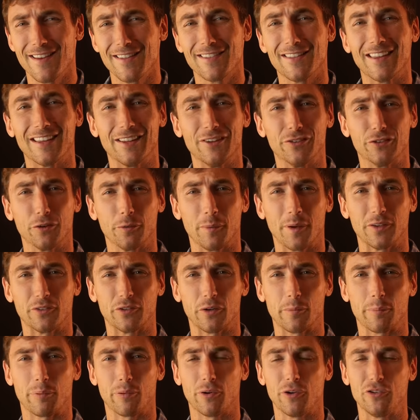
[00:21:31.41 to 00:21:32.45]
Thank you so much.
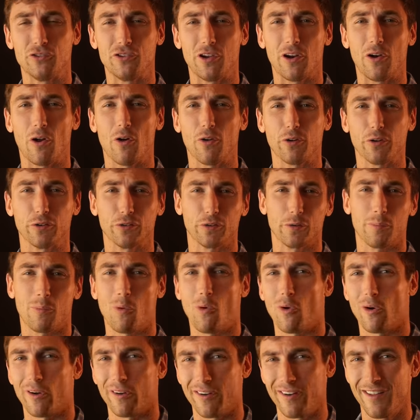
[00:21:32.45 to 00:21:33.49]
I appreciate all your
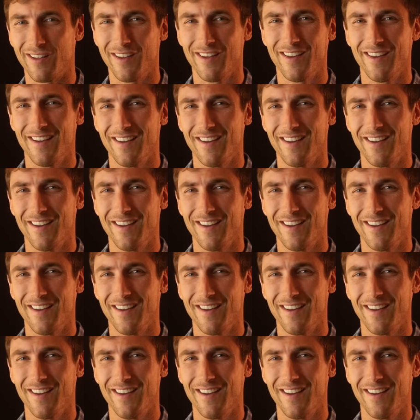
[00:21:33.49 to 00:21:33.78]
support,